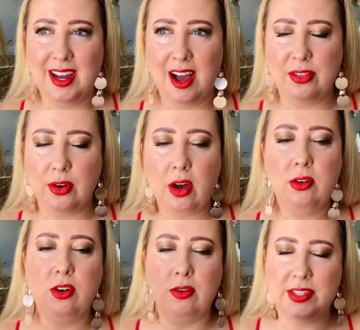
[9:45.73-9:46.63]
I thought I'll
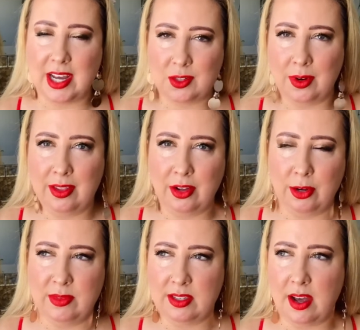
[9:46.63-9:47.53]
contact one of the home
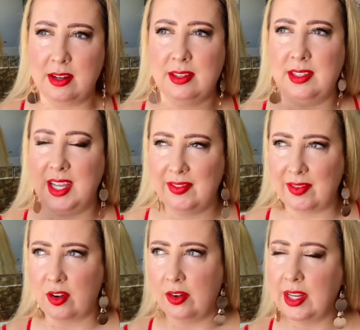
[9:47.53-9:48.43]
designers and see if they've
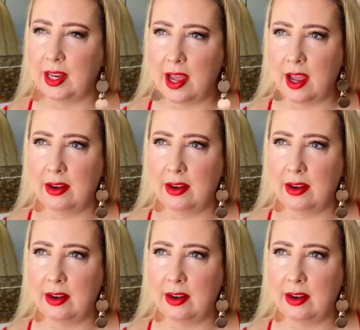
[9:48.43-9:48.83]
got any land.